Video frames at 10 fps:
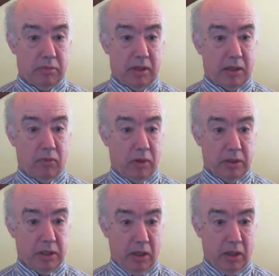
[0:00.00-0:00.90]
that one,
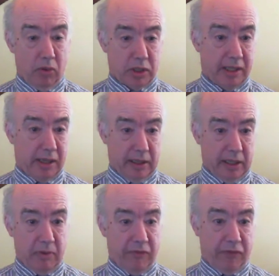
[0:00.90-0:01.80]
you know, what's likely to
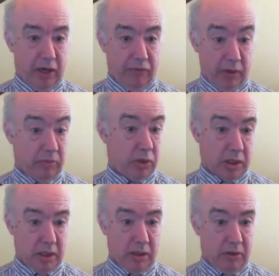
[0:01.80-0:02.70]
be favourite, which
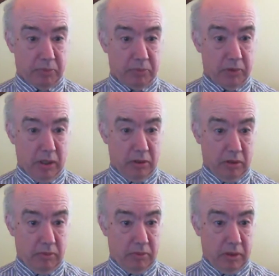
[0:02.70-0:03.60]
is another, you know, you
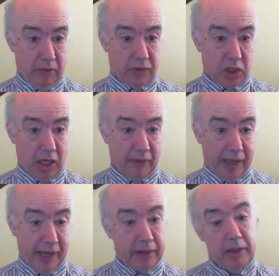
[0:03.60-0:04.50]
don't have to check
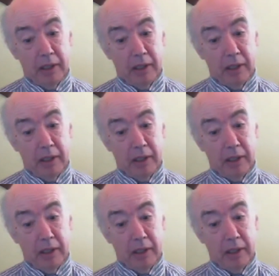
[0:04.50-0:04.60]
that.